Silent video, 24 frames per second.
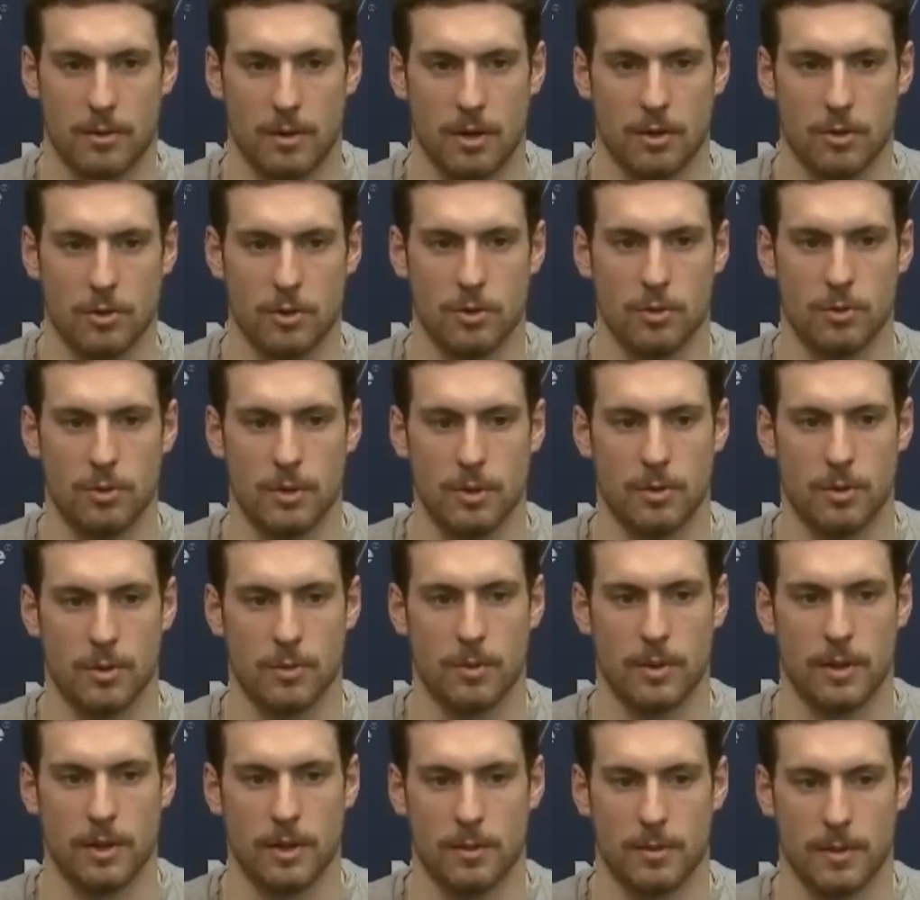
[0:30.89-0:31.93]
We all knew we
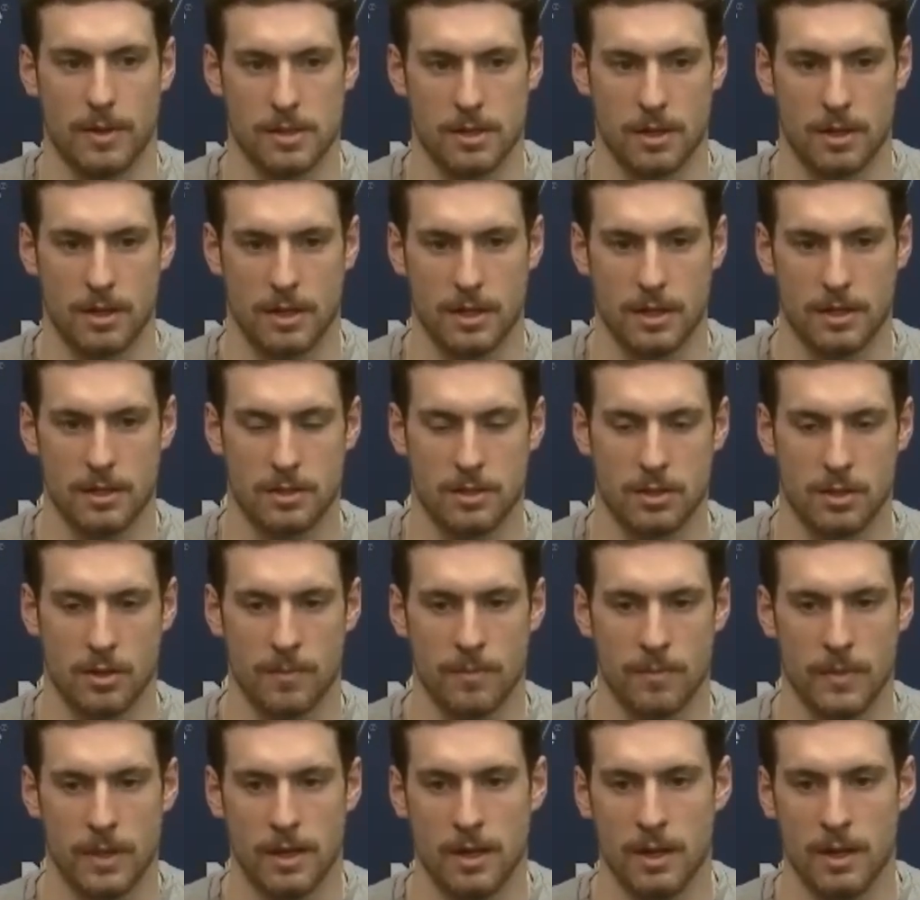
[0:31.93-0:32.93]
weren't playing our best hockey, so